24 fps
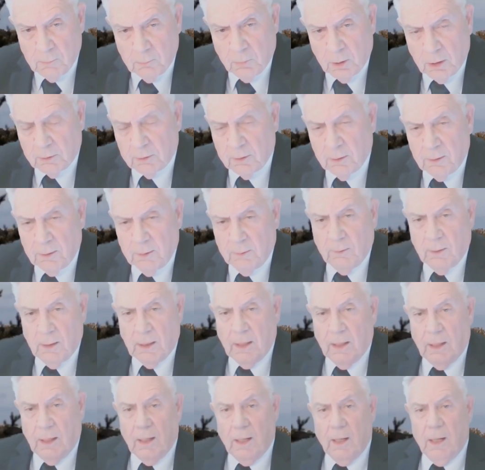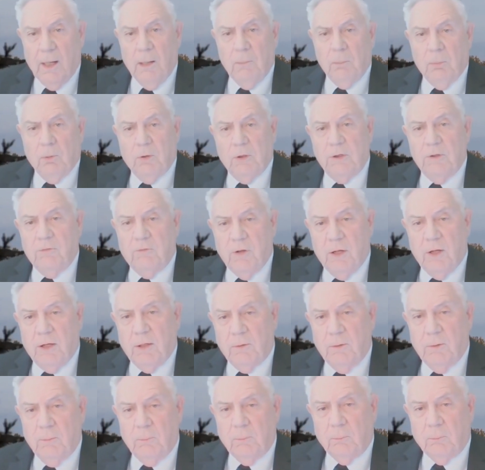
But I believe that